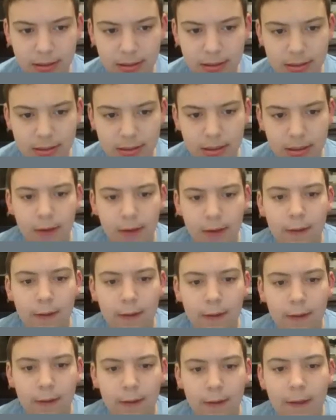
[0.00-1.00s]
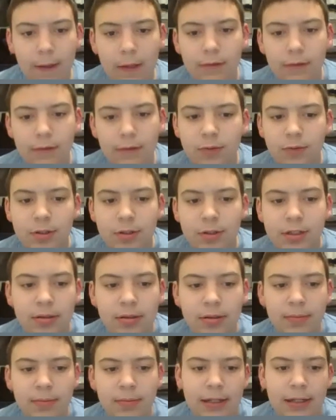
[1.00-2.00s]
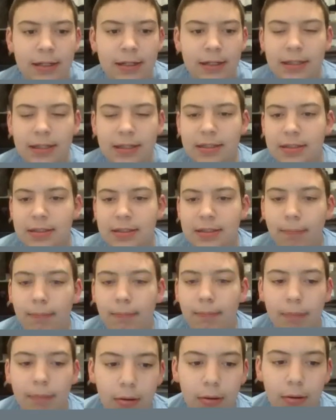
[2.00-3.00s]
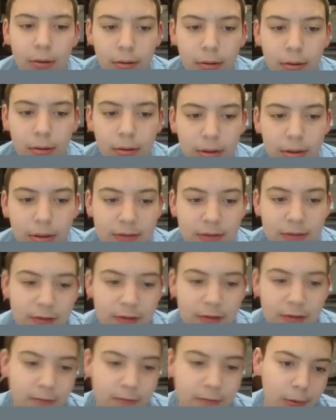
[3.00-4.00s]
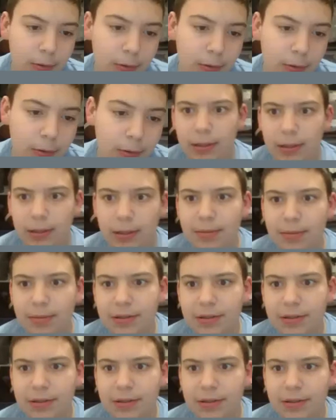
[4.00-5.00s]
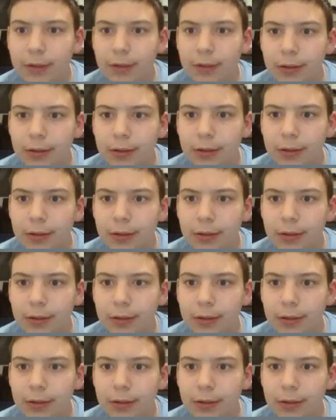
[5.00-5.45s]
So Adventure Wars, the beginning, is a, it says poker deck, but that means it's their example of a